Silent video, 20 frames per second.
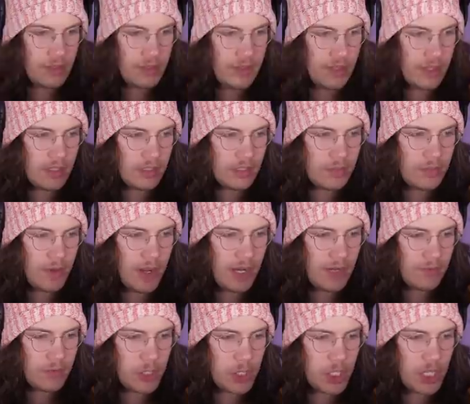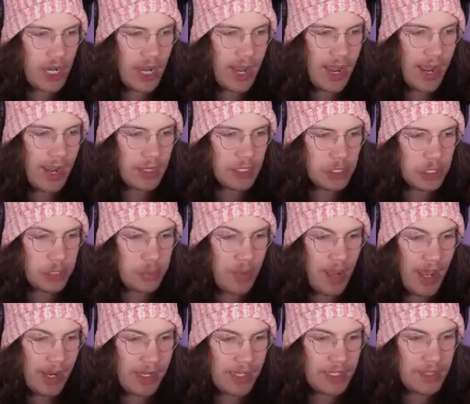Things might have changed
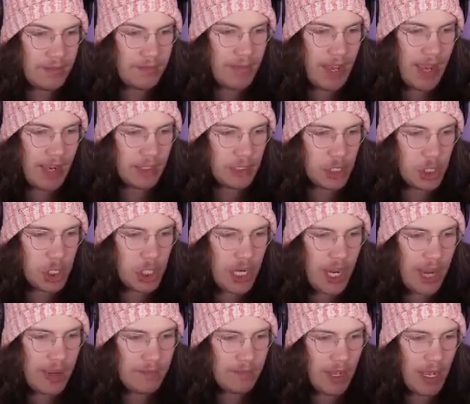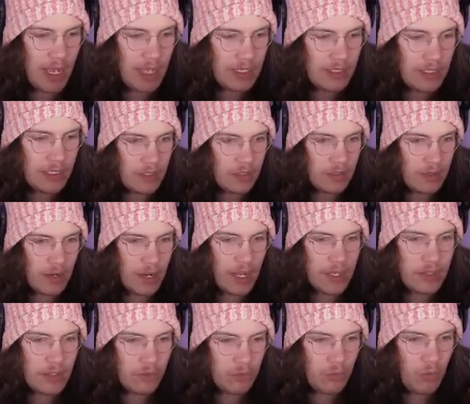back in the main chamber. All
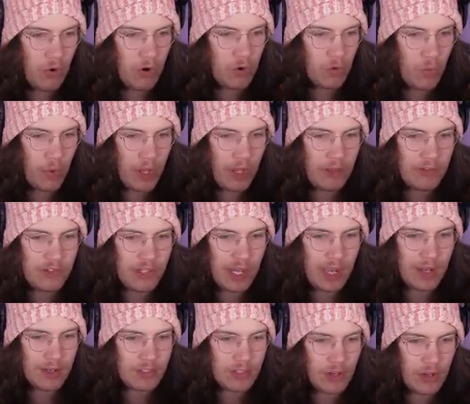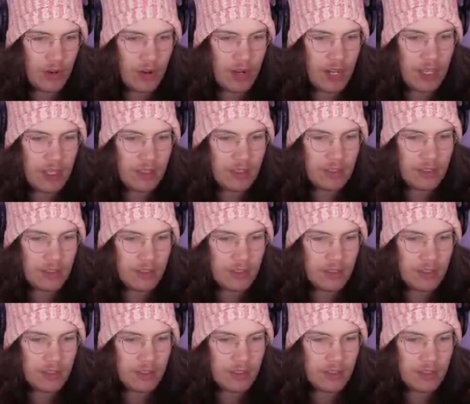right, the water wheels are turning,